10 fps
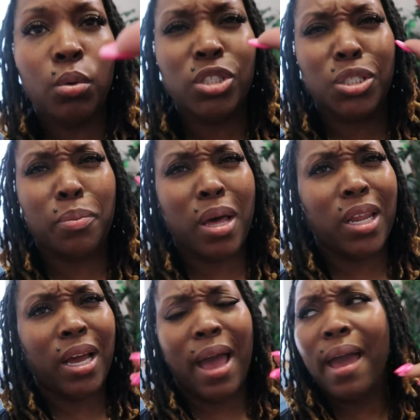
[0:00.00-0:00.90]
which is in
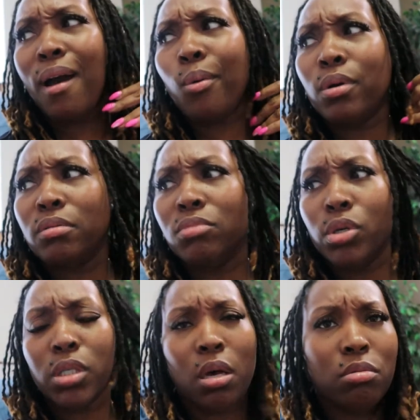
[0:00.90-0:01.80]
probably like an hour
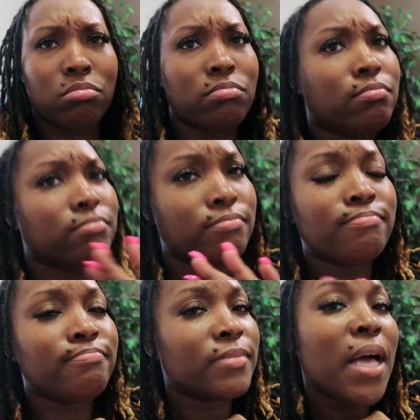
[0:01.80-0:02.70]
or so.
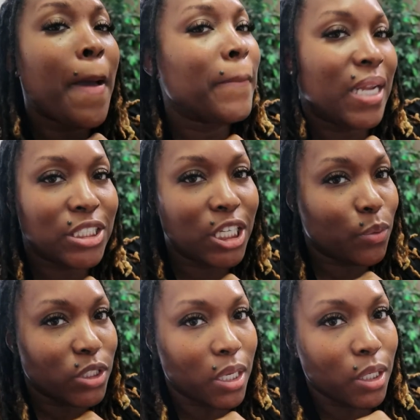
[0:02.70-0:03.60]
I'll check
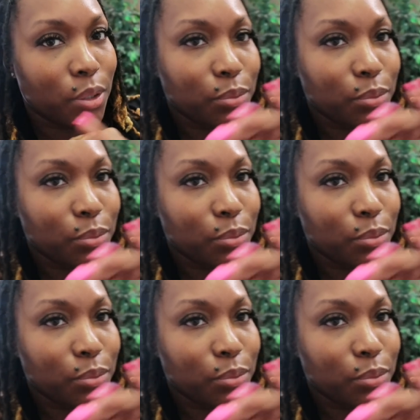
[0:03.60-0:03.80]
what y'all